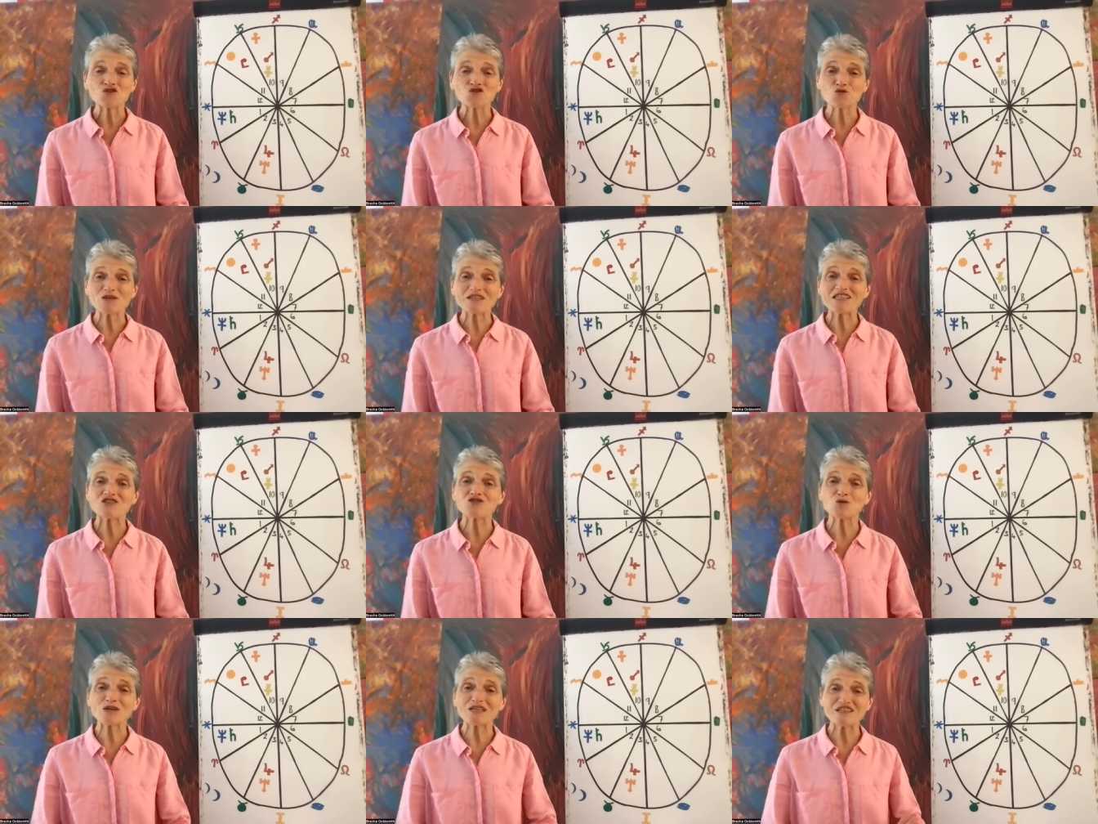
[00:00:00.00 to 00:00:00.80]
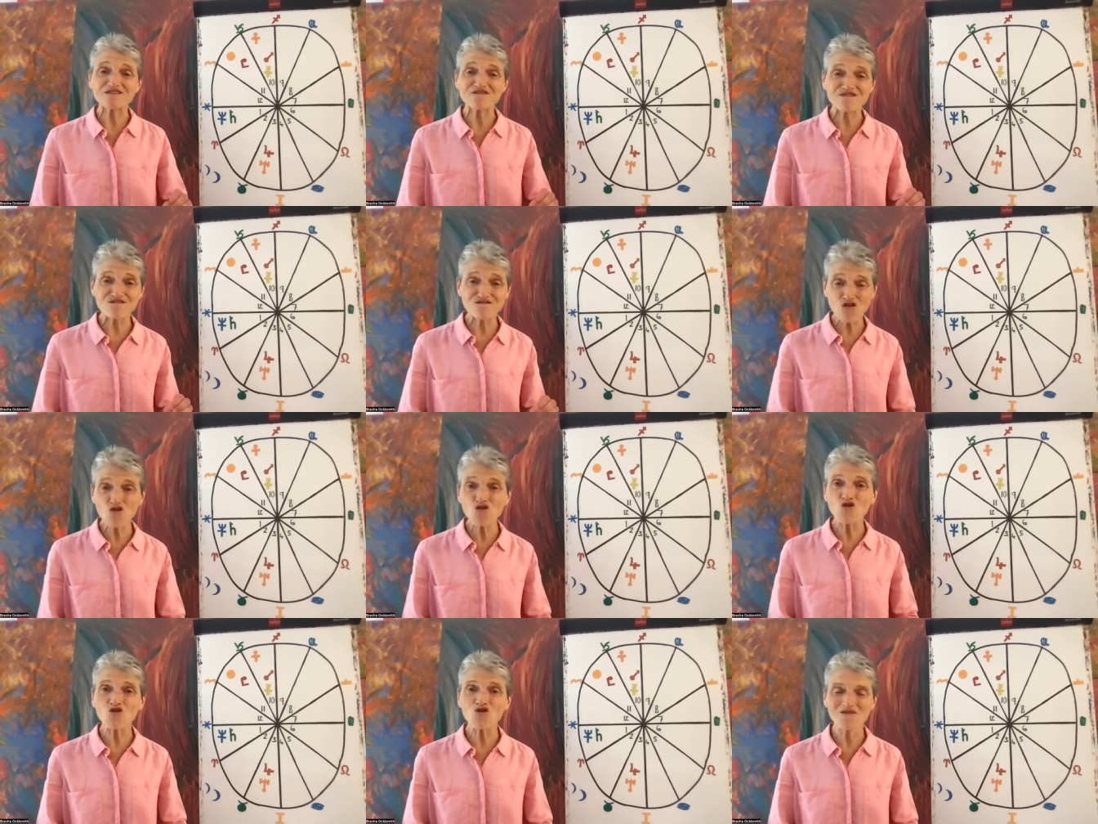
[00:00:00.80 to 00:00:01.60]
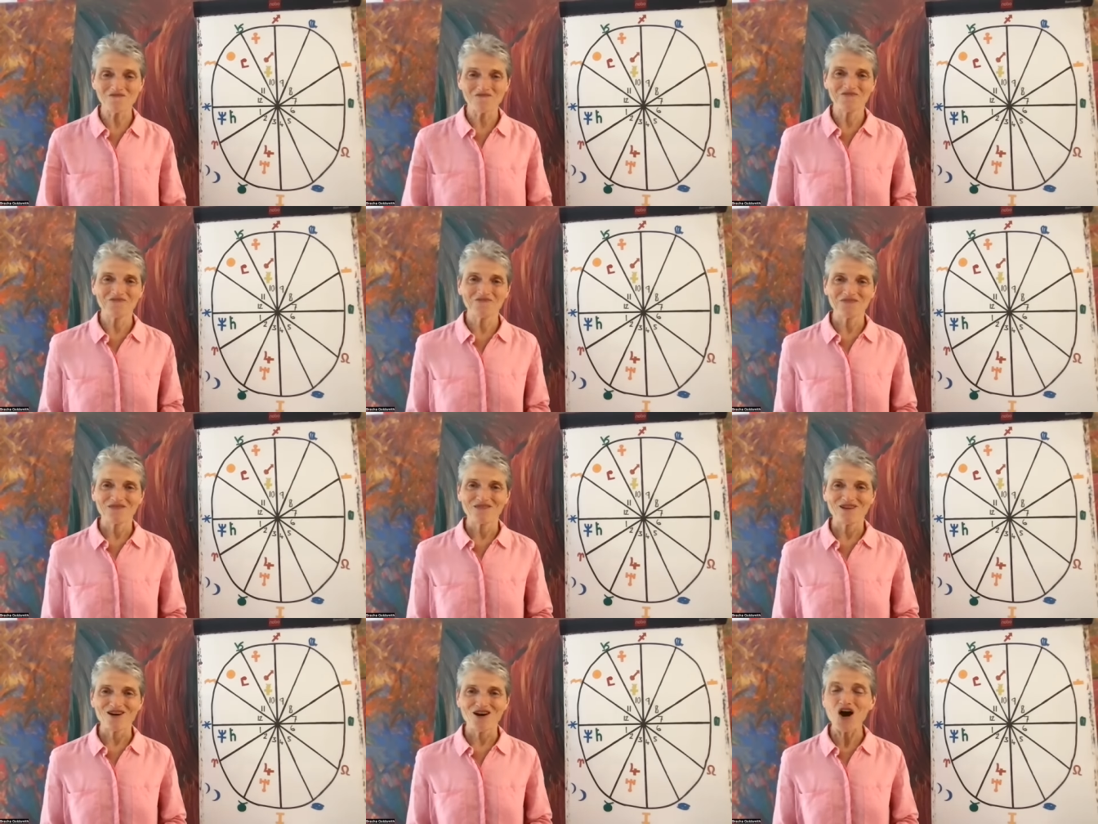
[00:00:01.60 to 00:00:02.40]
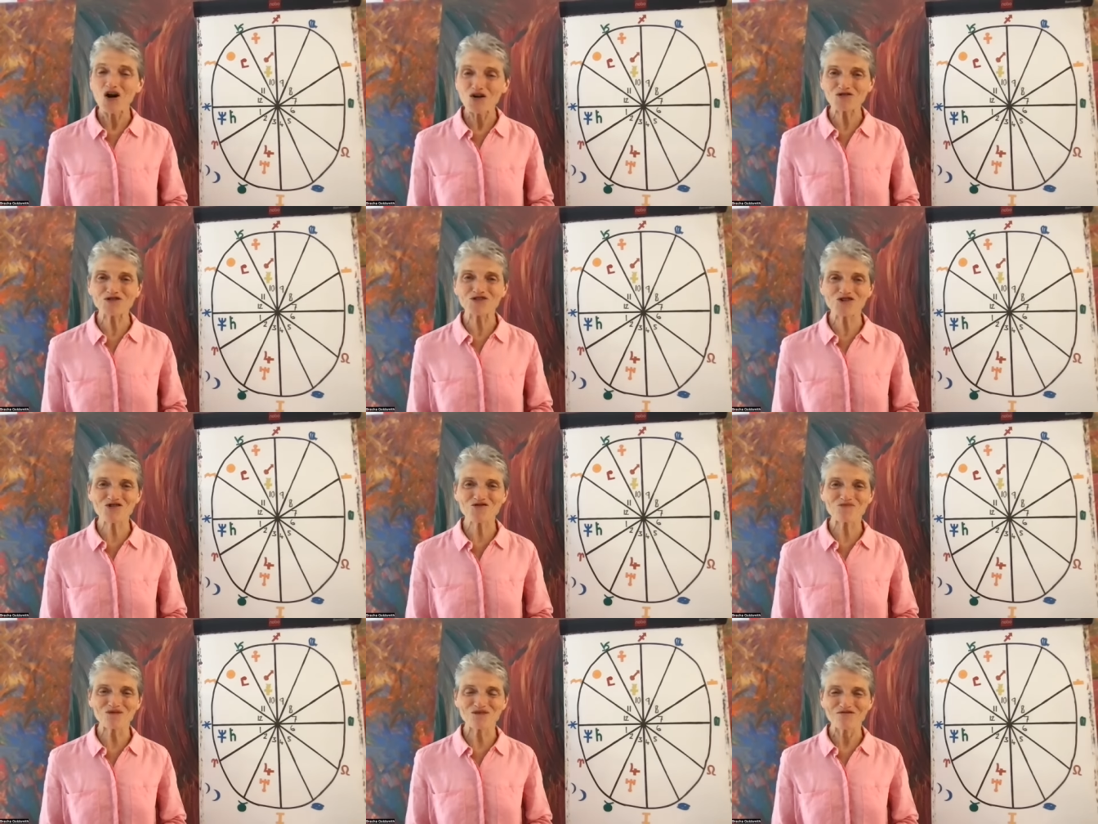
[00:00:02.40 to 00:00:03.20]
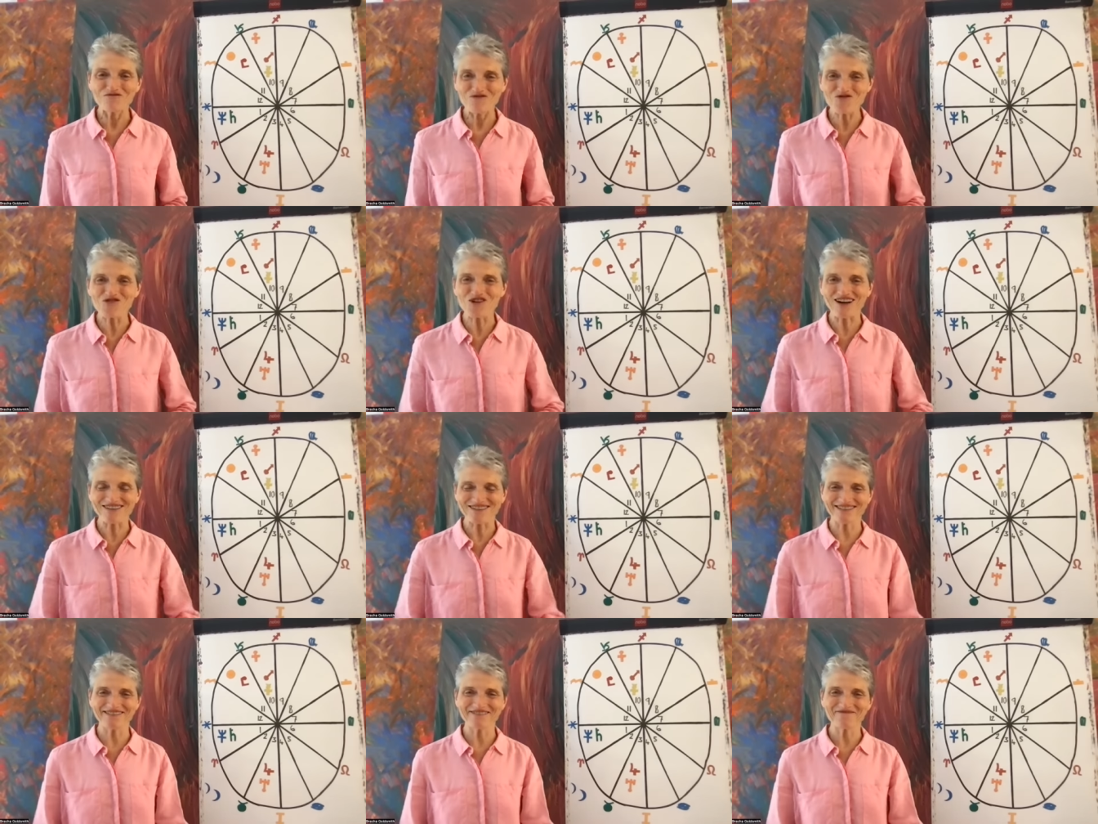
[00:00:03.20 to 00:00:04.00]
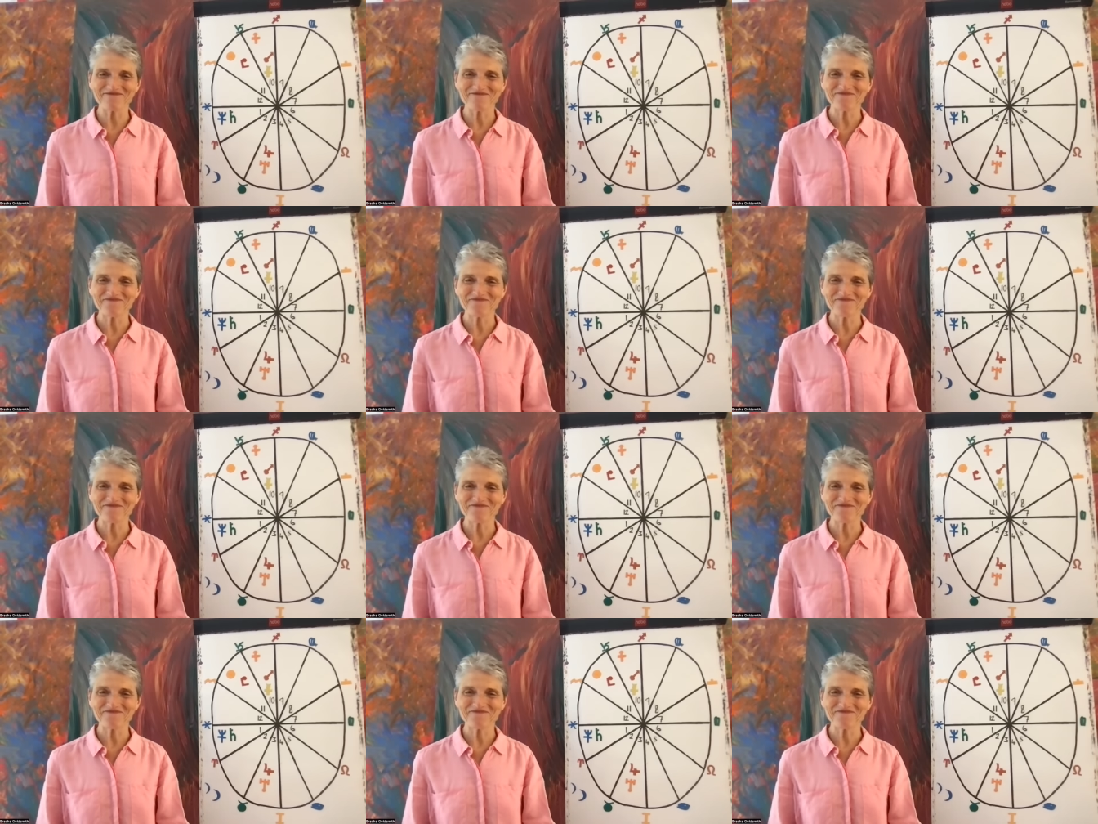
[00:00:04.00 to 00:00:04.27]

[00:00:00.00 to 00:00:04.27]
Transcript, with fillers: 2024 horoscope forecast.